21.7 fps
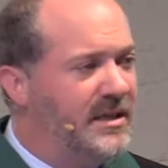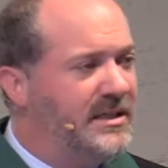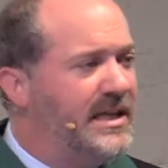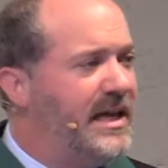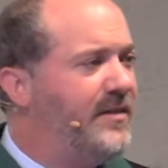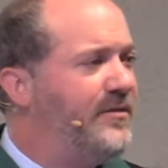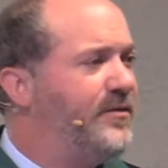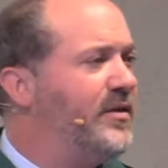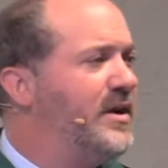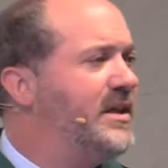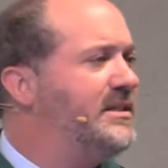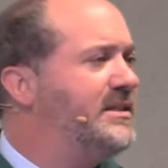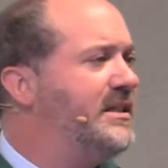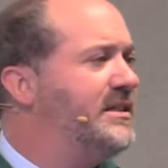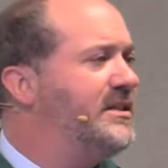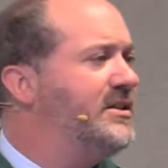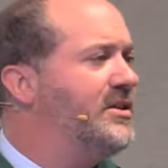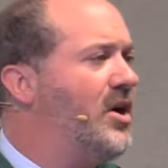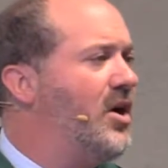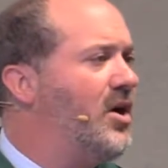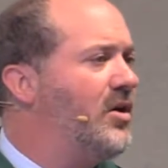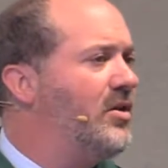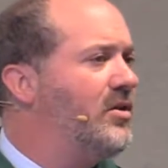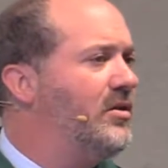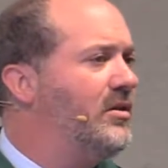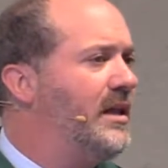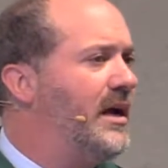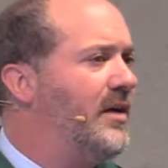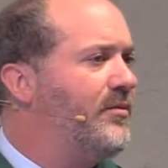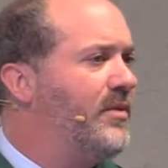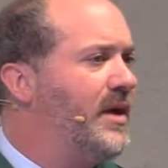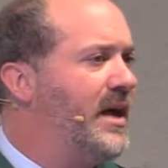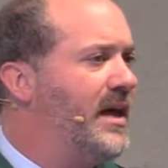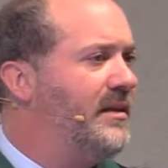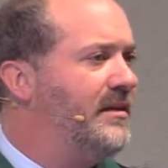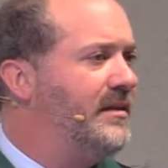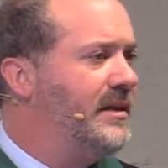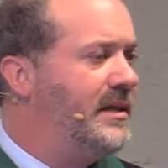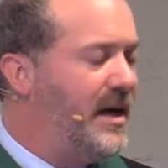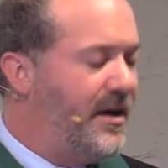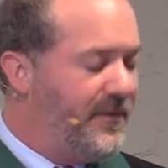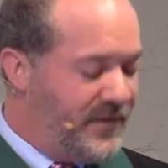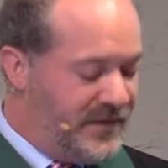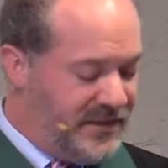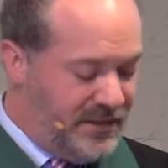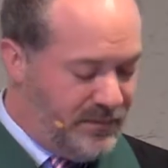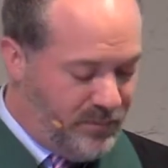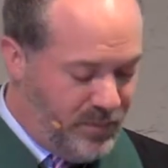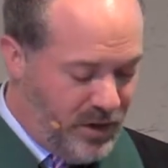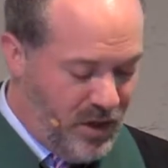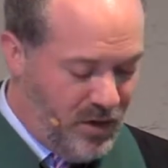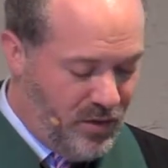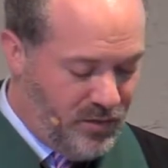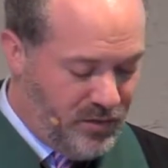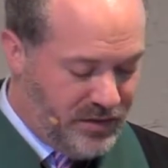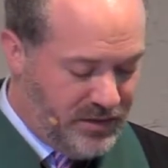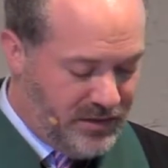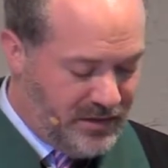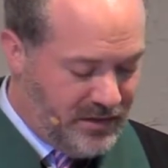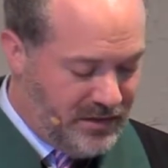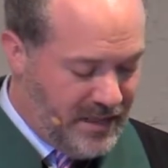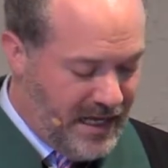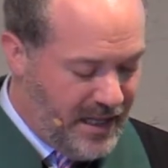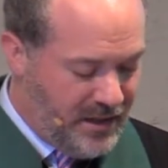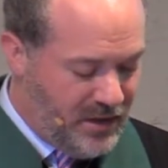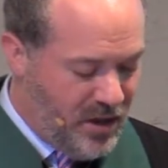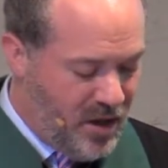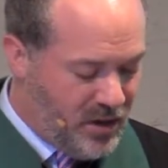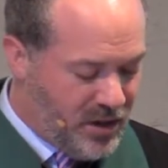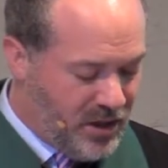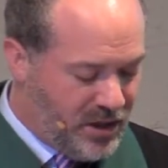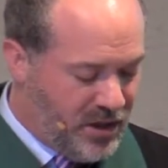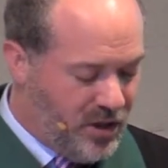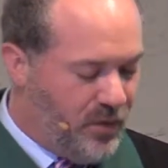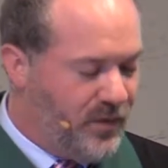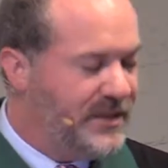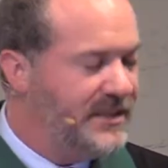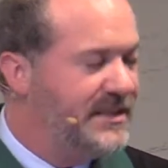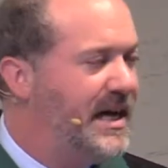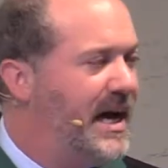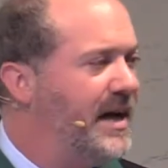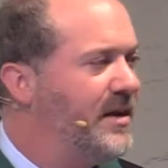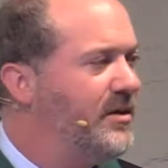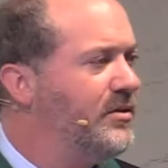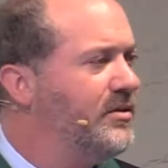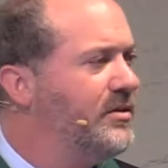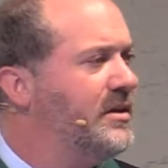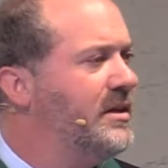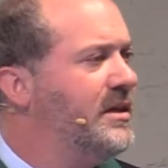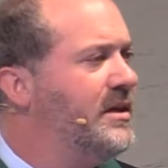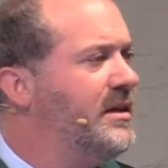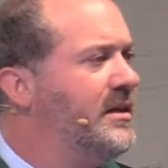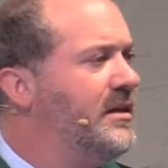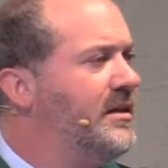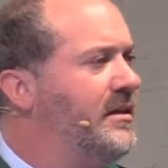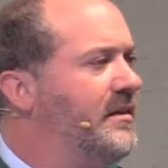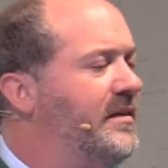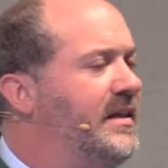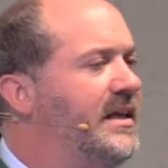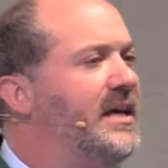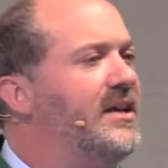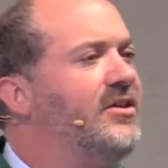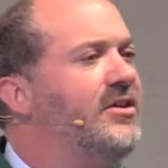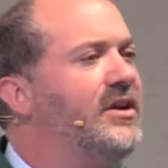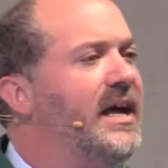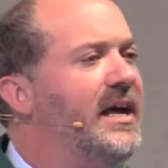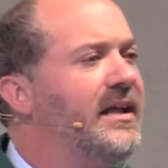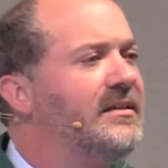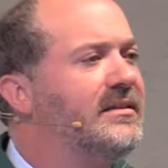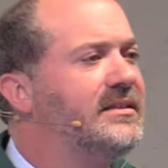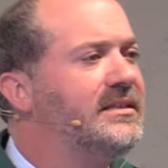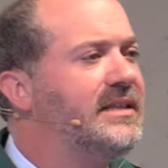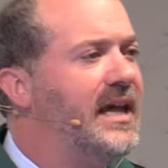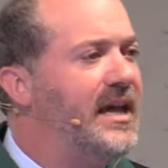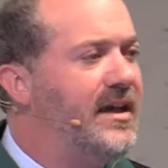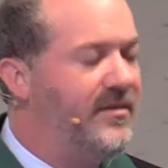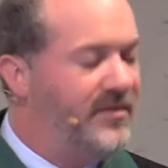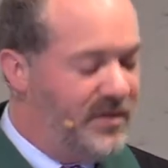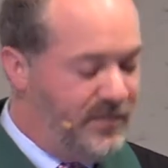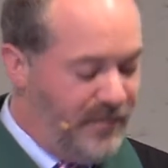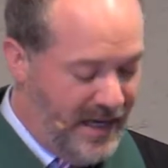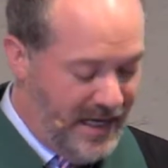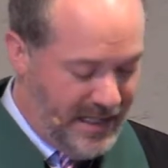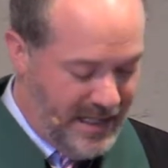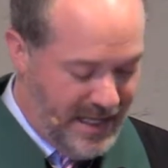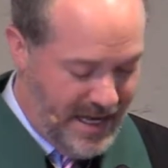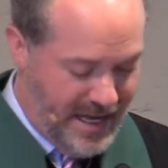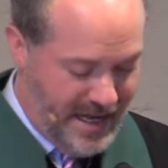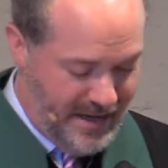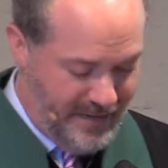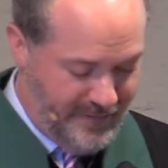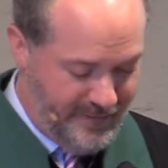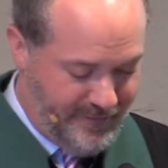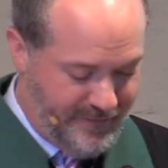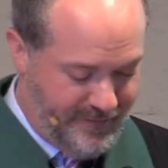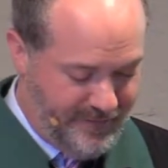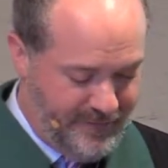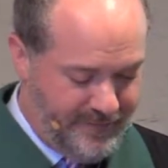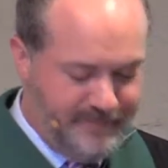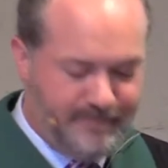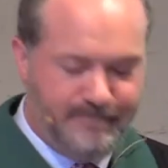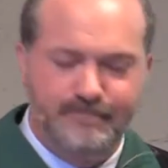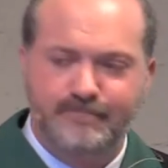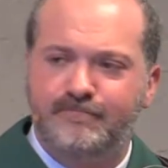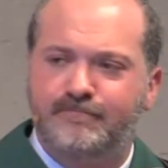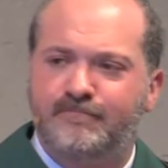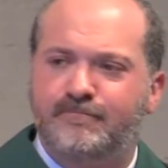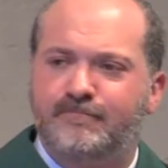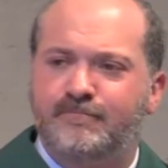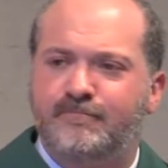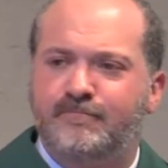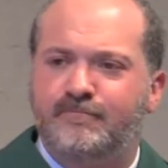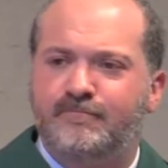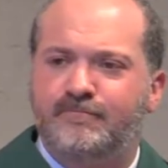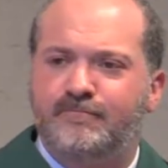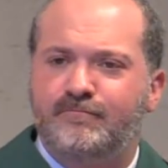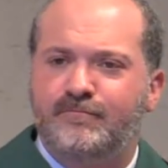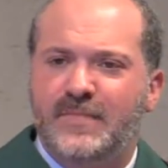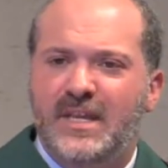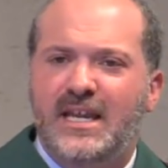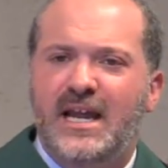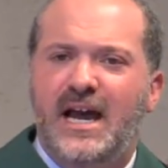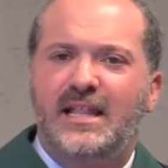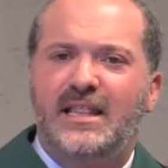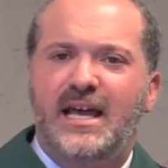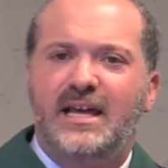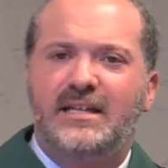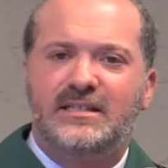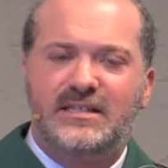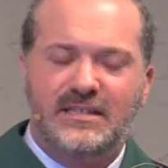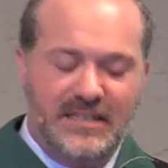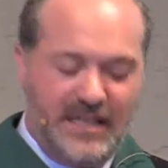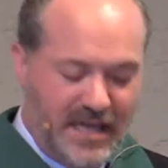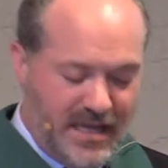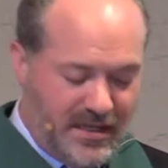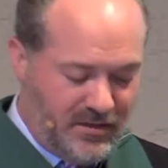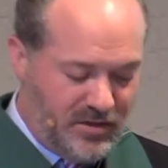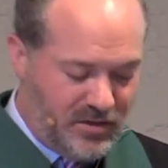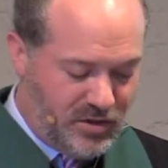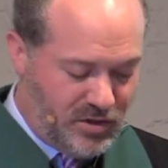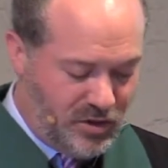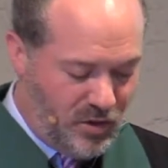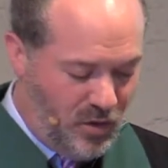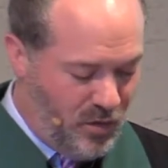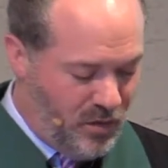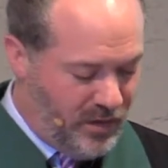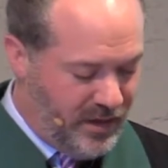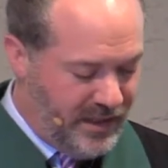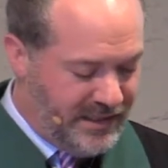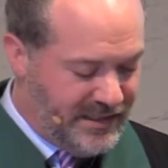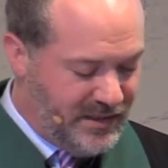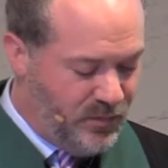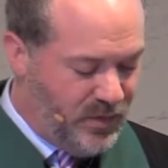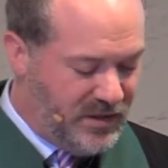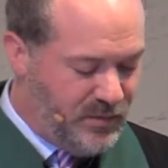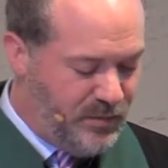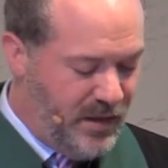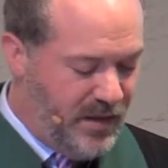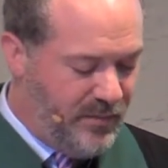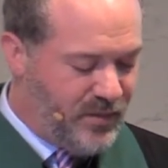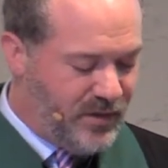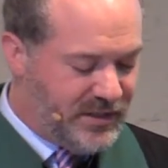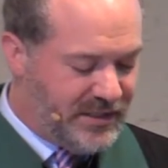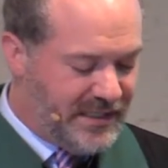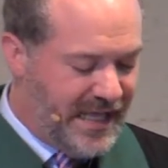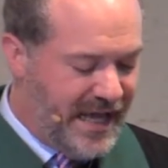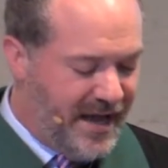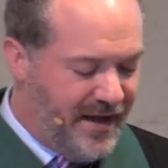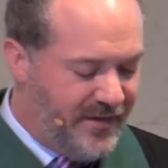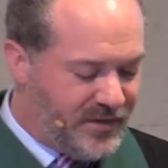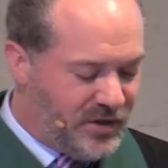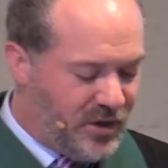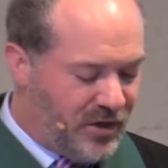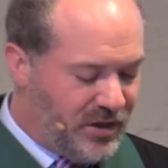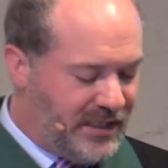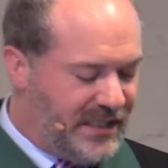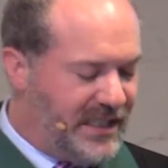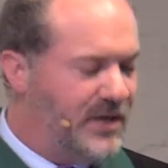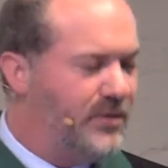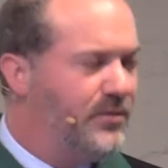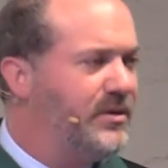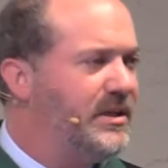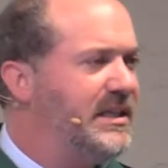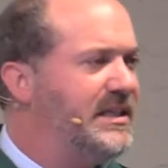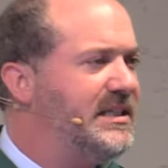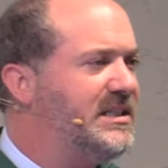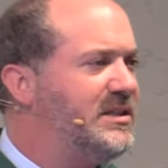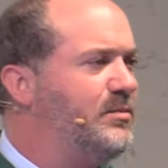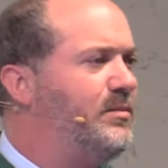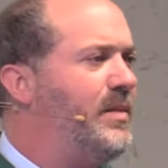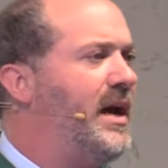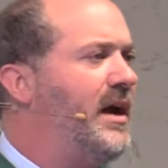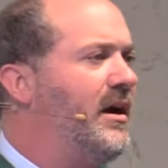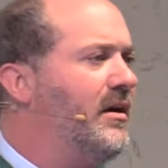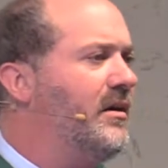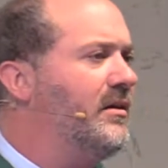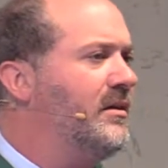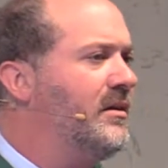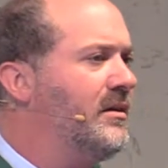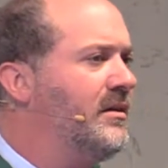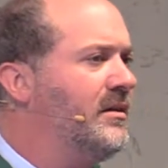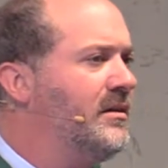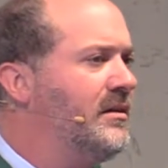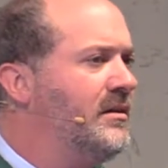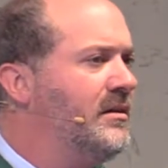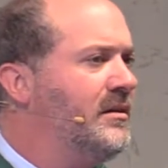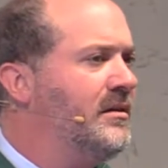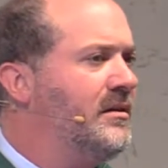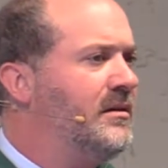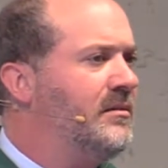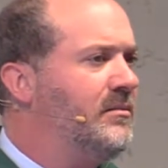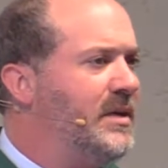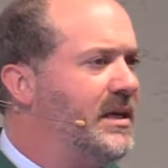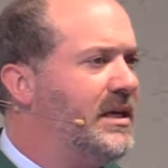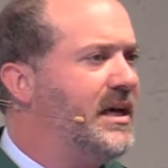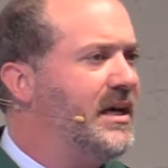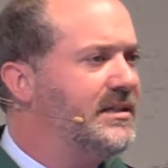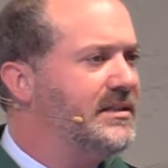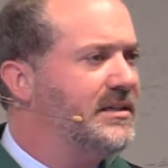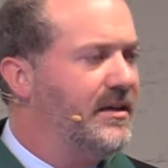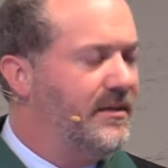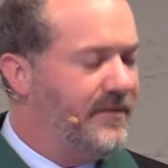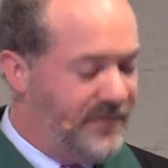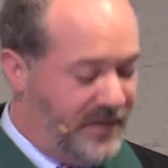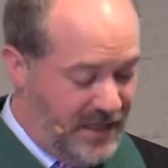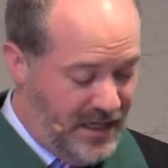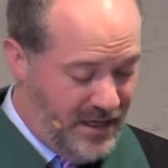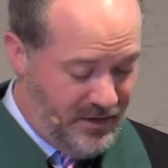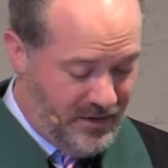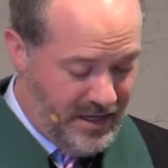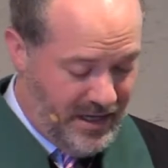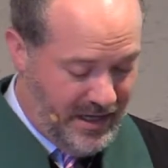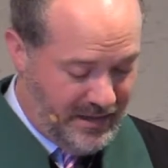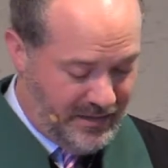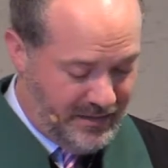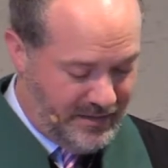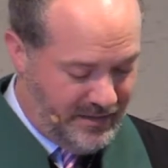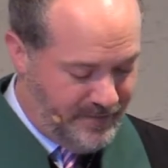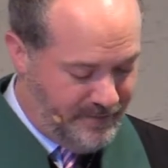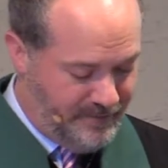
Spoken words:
Take, for instance, an article I read in the Huffington Post not long ago entitled, "The Internet Saved My Life." It highlights 10 stories in which people's lives are literally spared because of the Internet.